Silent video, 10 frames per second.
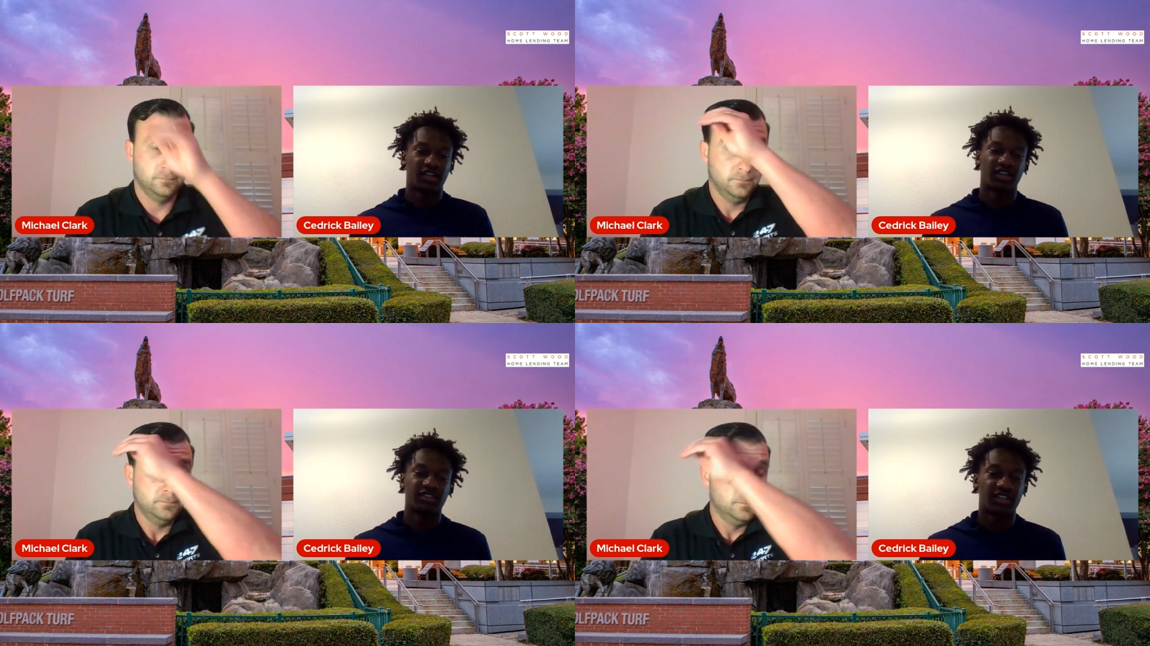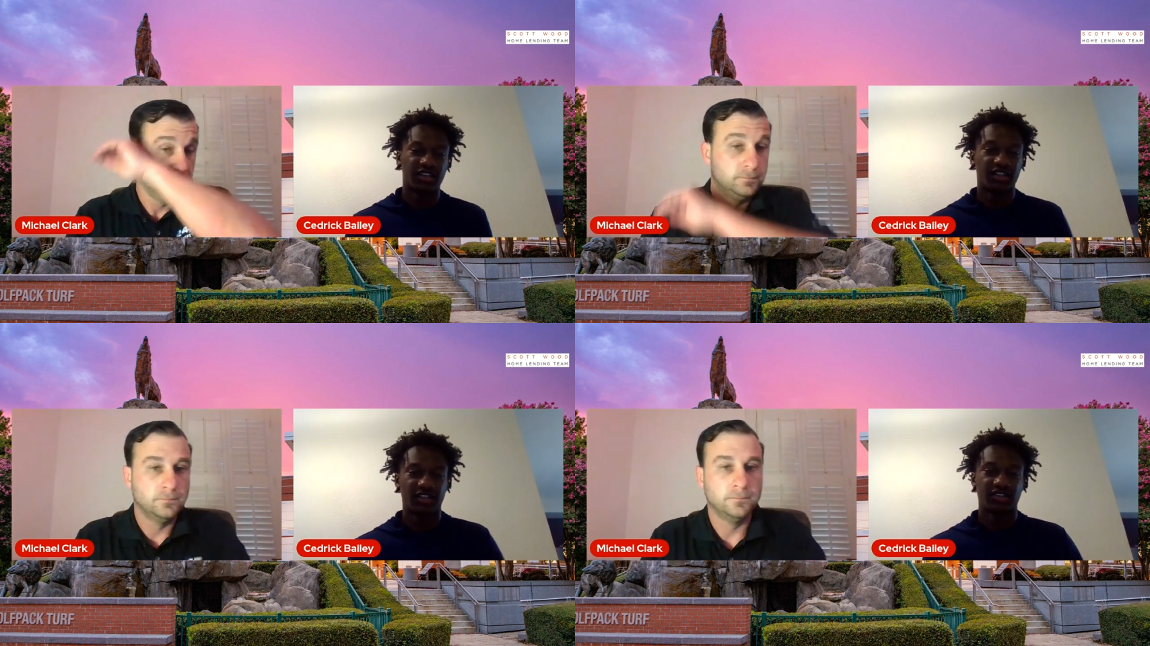Speaker 1: I, I tend to
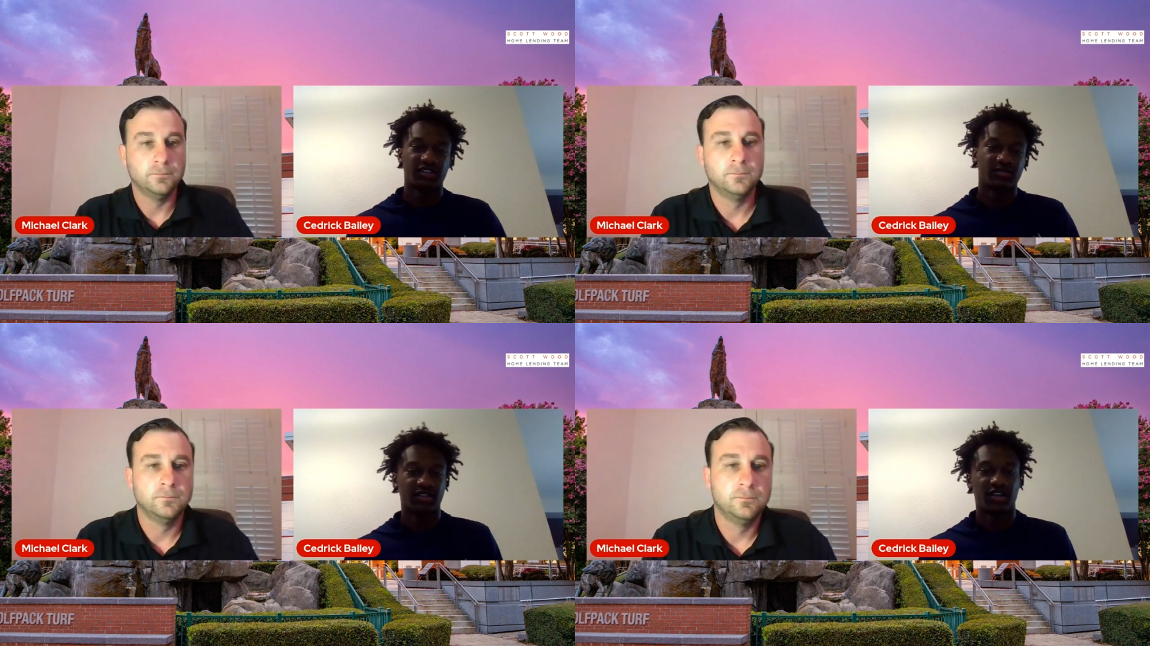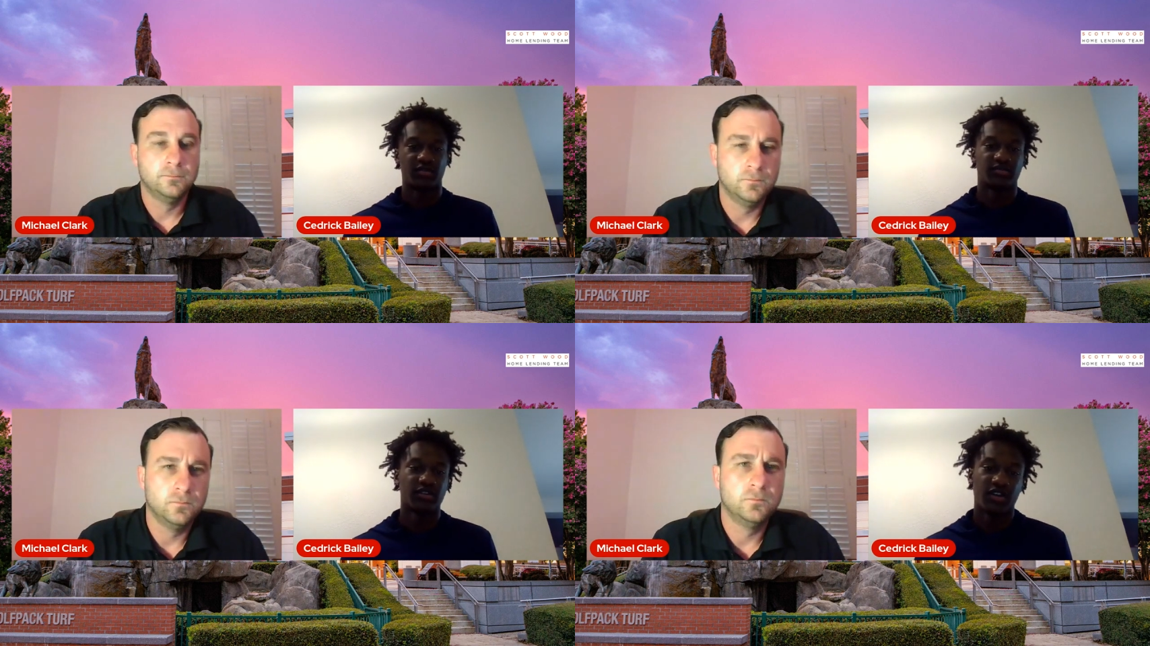get
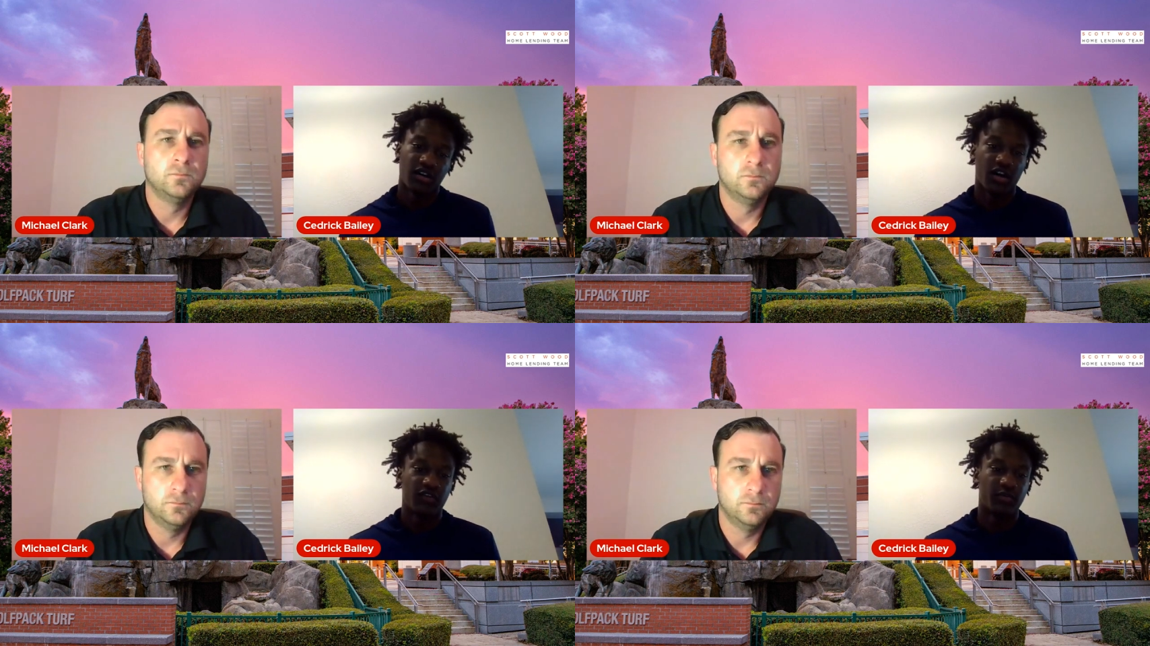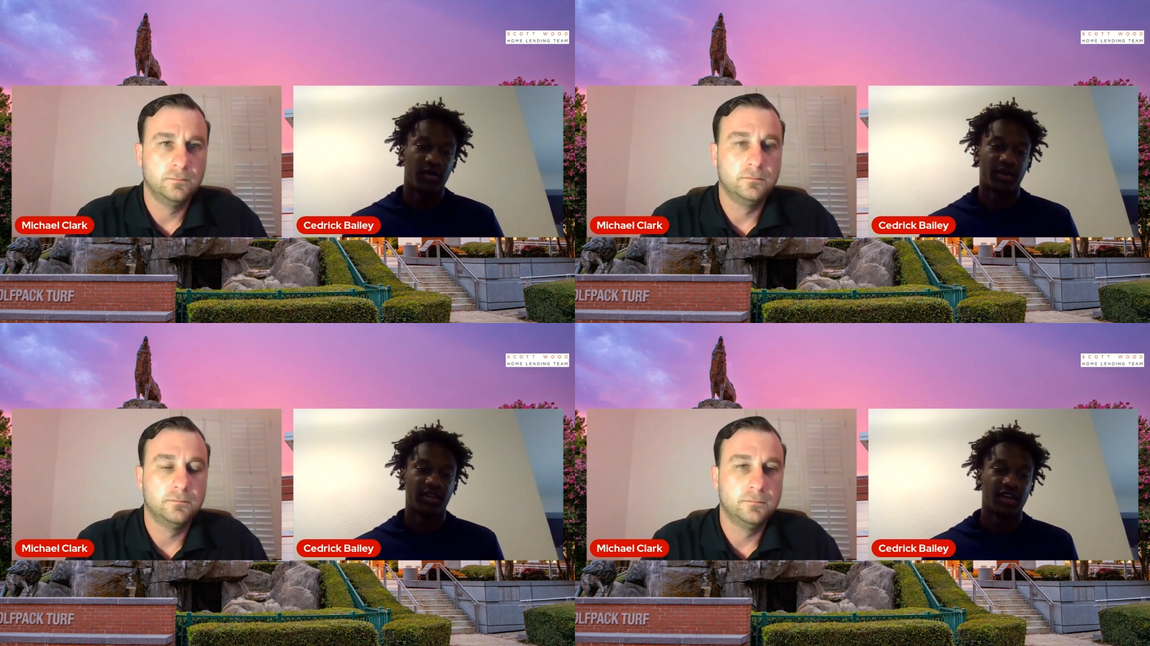sometimes off of my
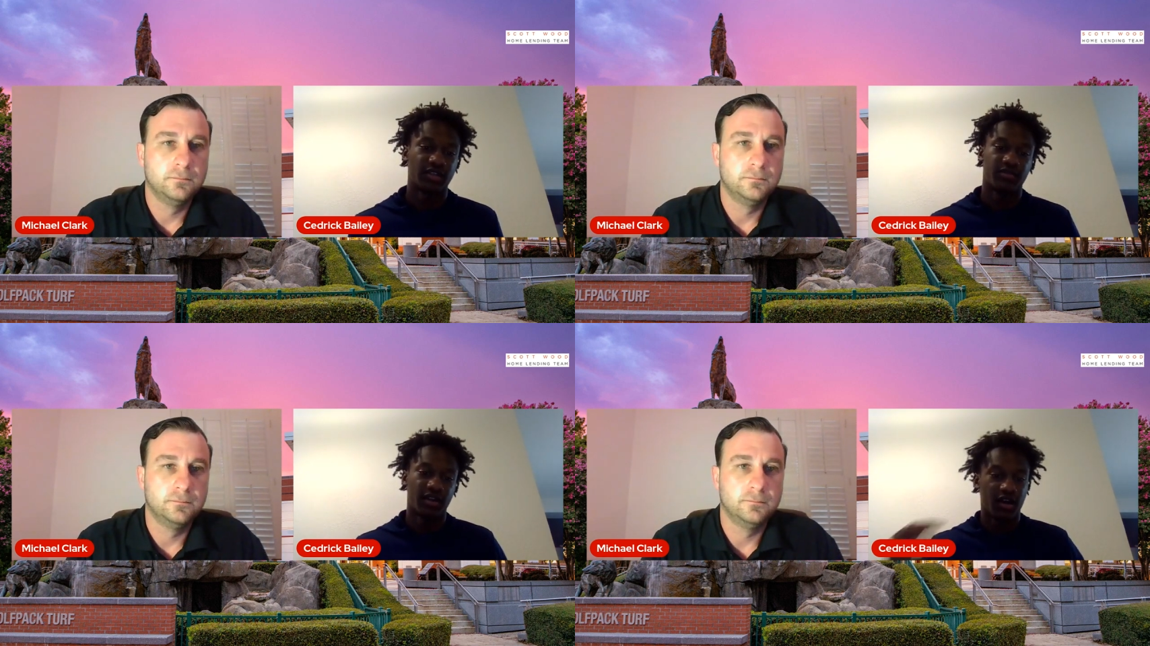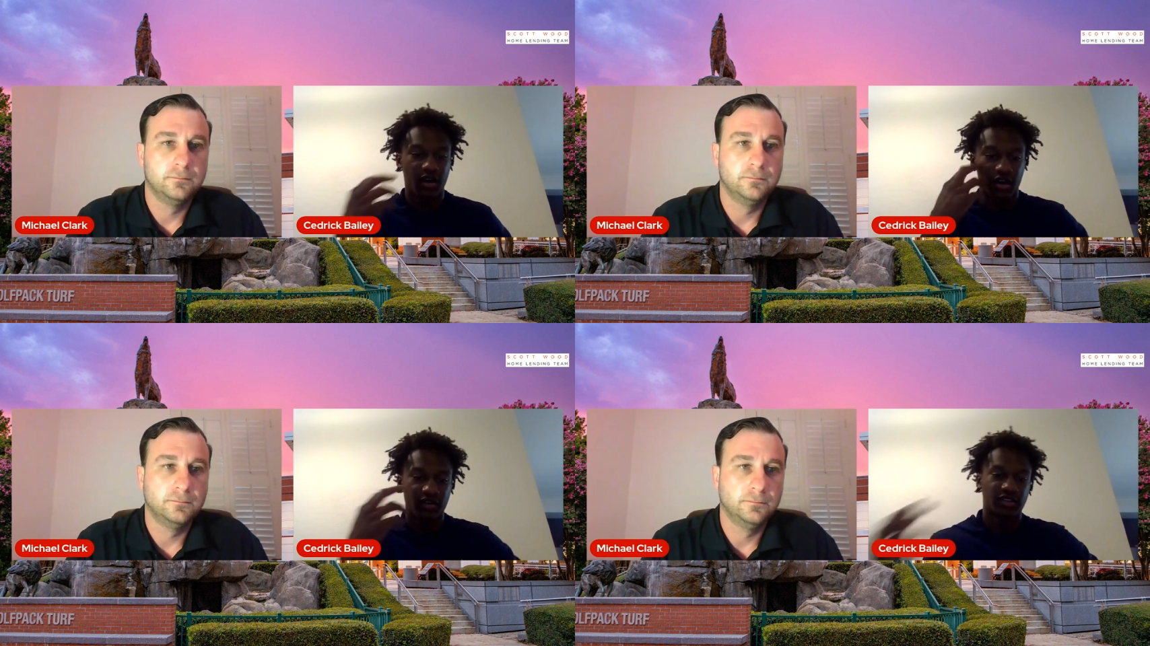mechanics. But I
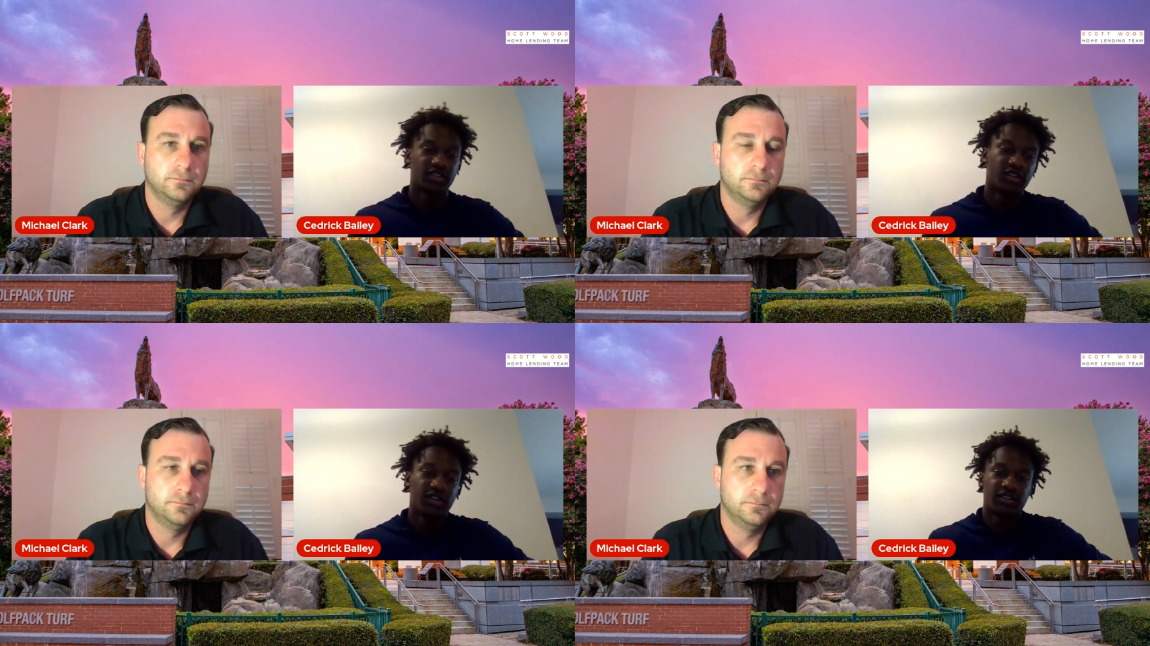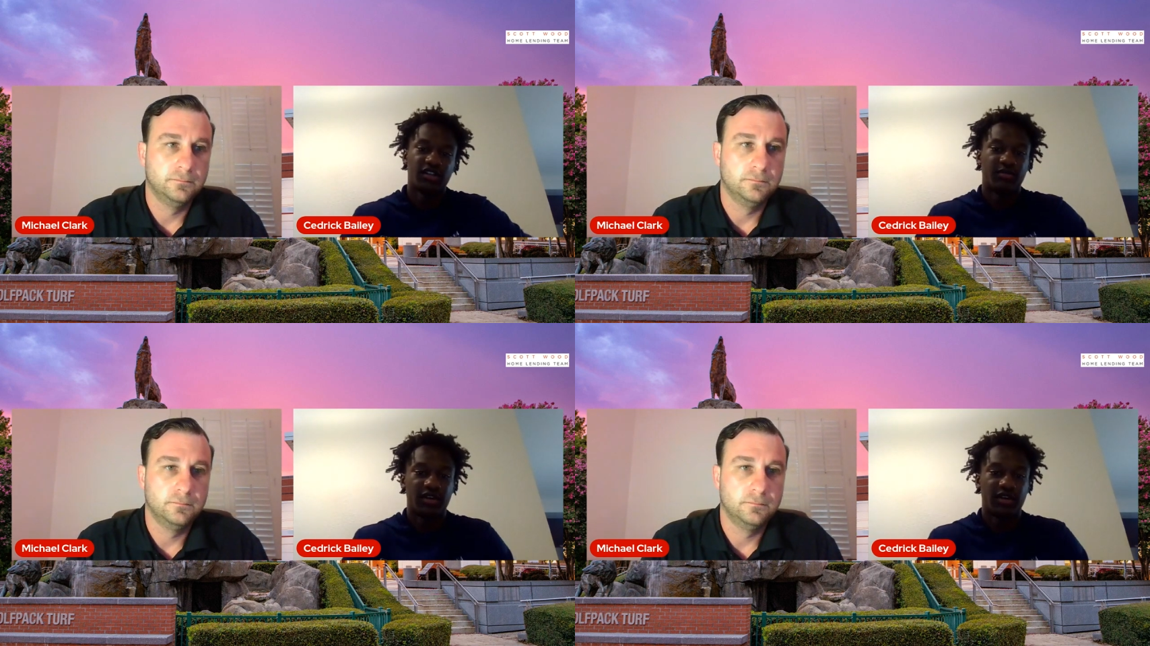always tell